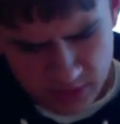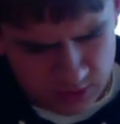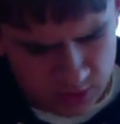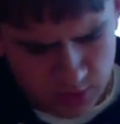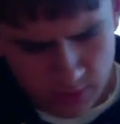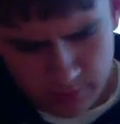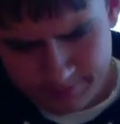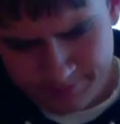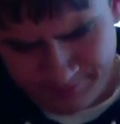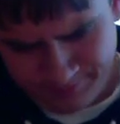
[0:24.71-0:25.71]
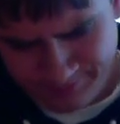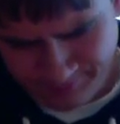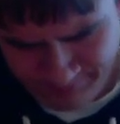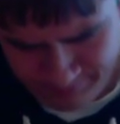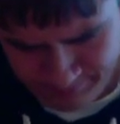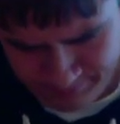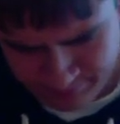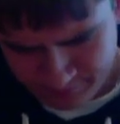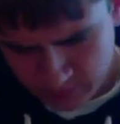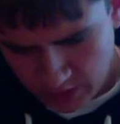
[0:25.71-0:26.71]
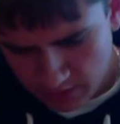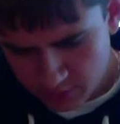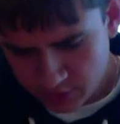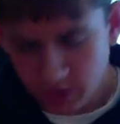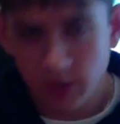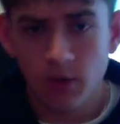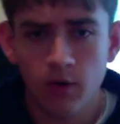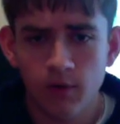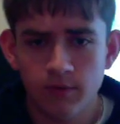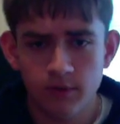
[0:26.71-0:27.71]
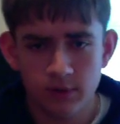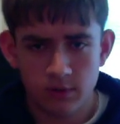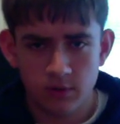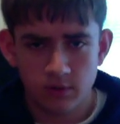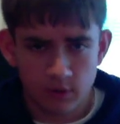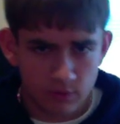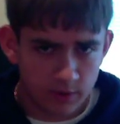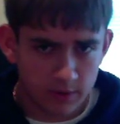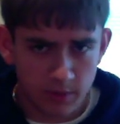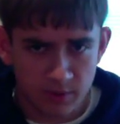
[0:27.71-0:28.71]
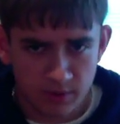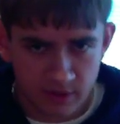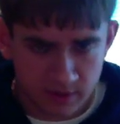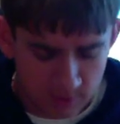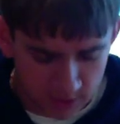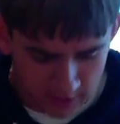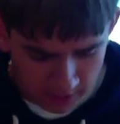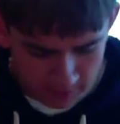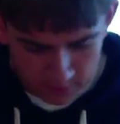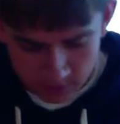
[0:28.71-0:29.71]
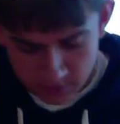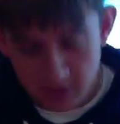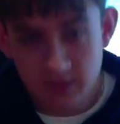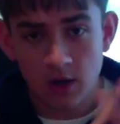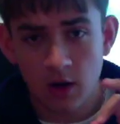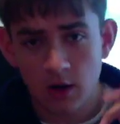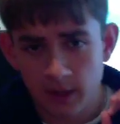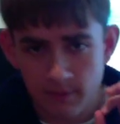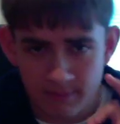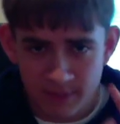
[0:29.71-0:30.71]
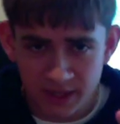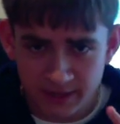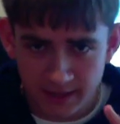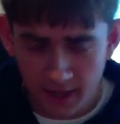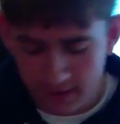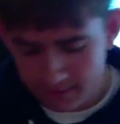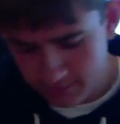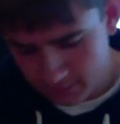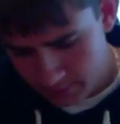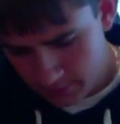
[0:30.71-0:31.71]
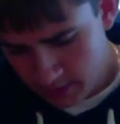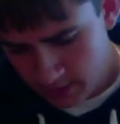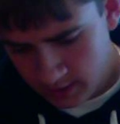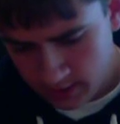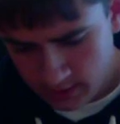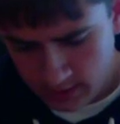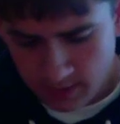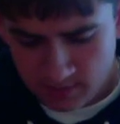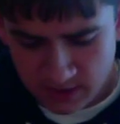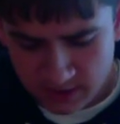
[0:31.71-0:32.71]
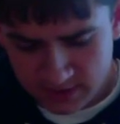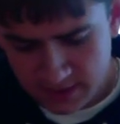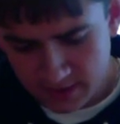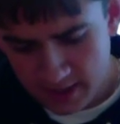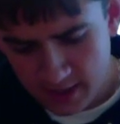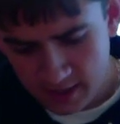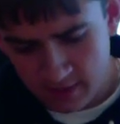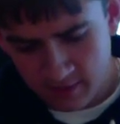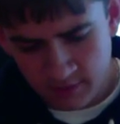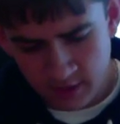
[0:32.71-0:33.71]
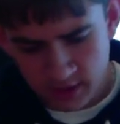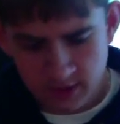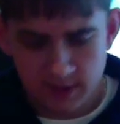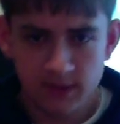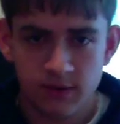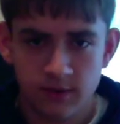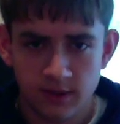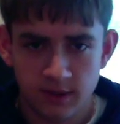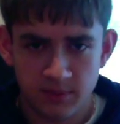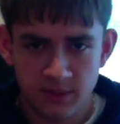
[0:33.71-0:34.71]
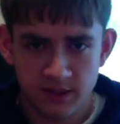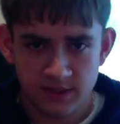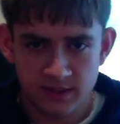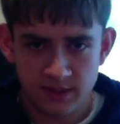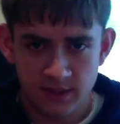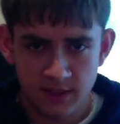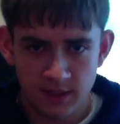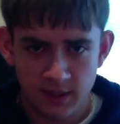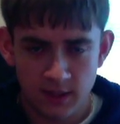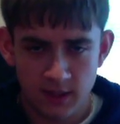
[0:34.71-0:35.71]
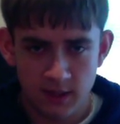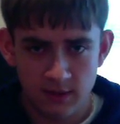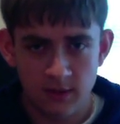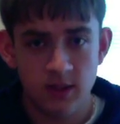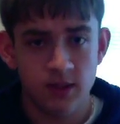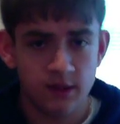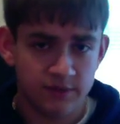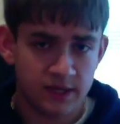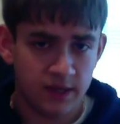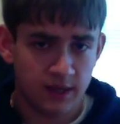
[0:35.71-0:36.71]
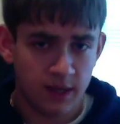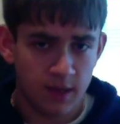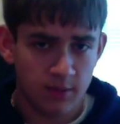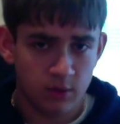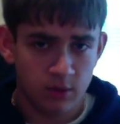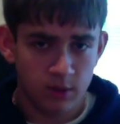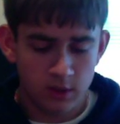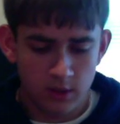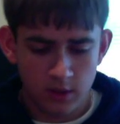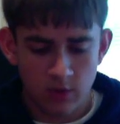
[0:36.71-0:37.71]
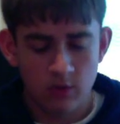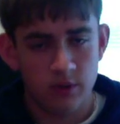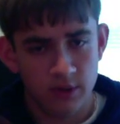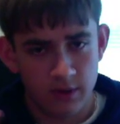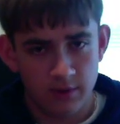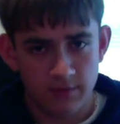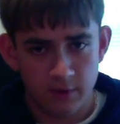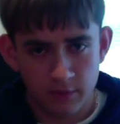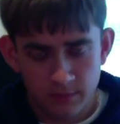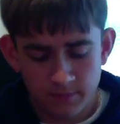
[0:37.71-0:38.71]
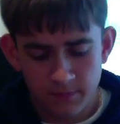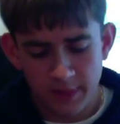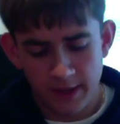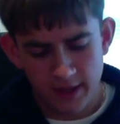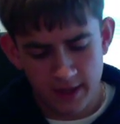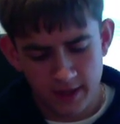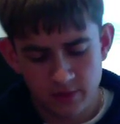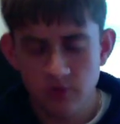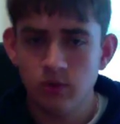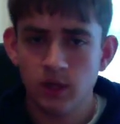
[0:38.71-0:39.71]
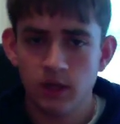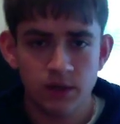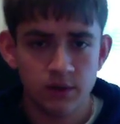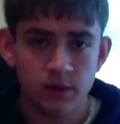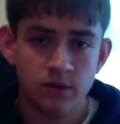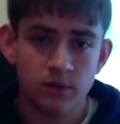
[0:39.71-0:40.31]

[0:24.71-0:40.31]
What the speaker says: So, I'm just going to go over quick couple of things about the headphones. These are a mic'd headphone. And that means that they have this little click piece in the left side of the cable on the earphone, and you can